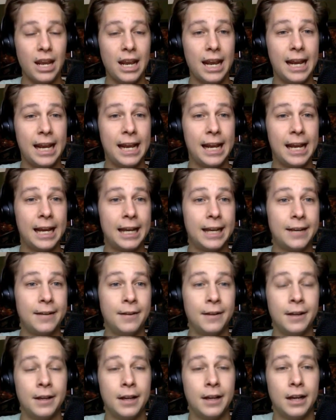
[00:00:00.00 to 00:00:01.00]
And
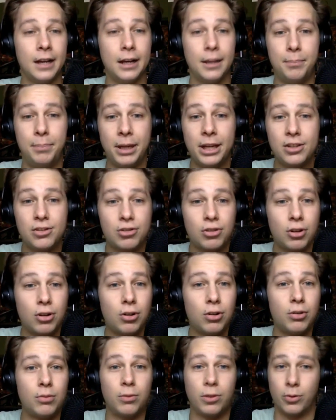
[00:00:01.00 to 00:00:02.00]

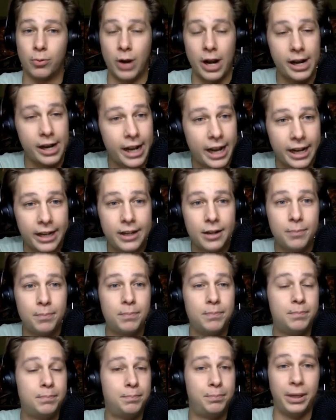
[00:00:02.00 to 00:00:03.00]
Bixel, the
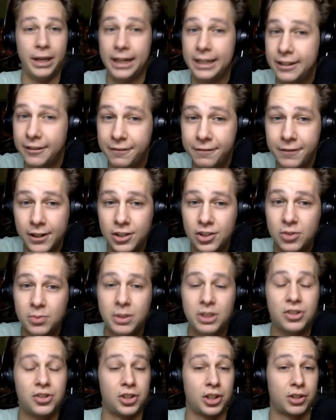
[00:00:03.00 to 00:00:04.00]
right-handed big
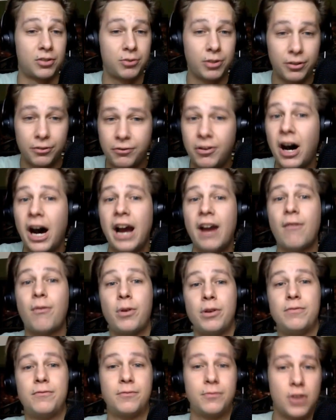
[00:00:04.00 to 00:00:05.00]
defenseman, 6'5".
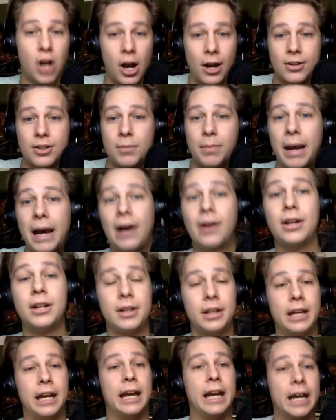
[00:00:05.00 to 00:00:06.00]
We've talked about it,
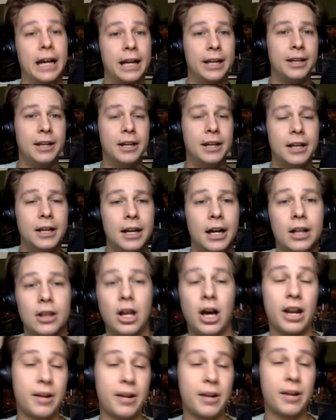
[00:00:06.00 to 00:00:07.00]
and a
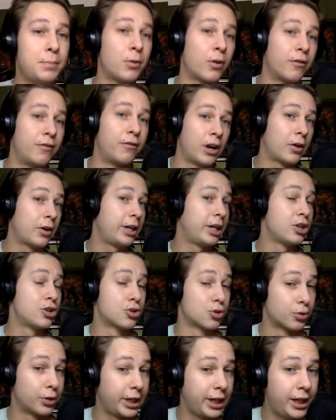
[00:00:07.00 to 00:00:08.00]
lot of people are very
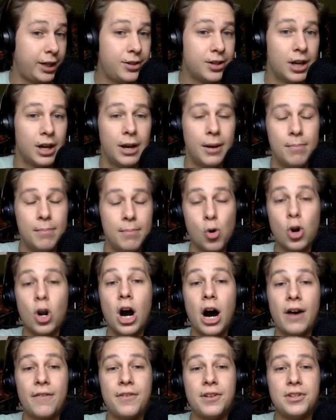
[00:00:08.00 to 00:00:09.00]
intrigued. More
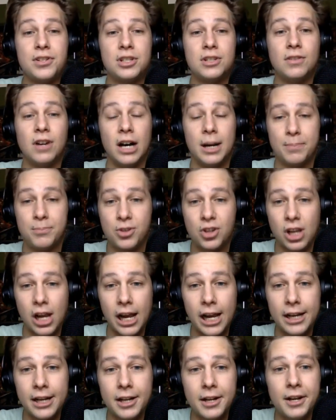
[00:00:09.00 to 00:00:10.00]
offensive
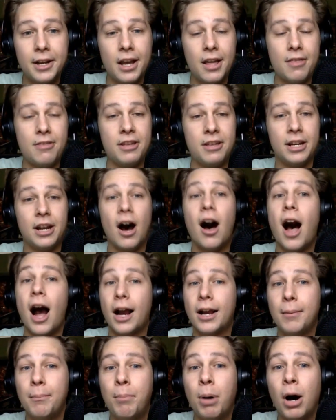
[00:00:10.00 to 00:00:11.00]
upside than
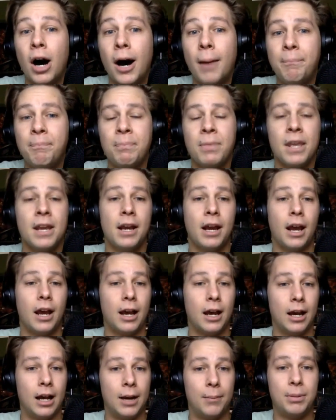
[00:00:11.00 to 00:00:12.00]
Hockenpah,
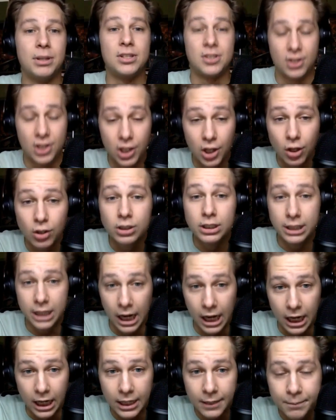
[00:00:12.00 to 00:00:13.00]
but still
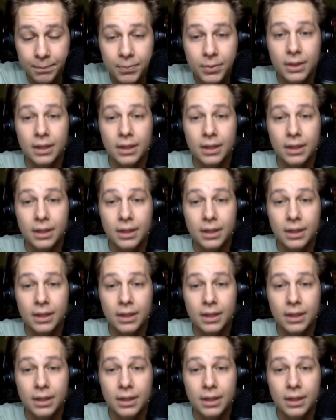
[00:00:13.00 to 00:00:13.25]
young.